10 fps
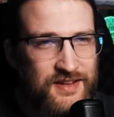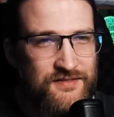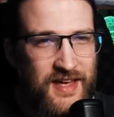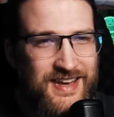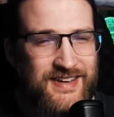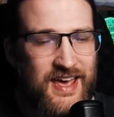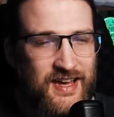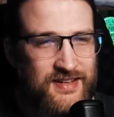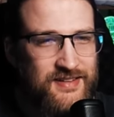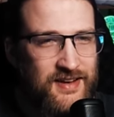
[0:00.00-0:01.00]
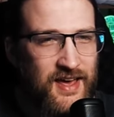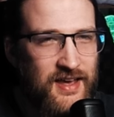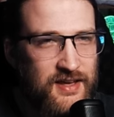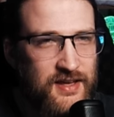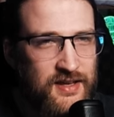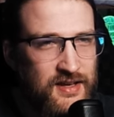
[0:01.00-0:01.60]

event deck today.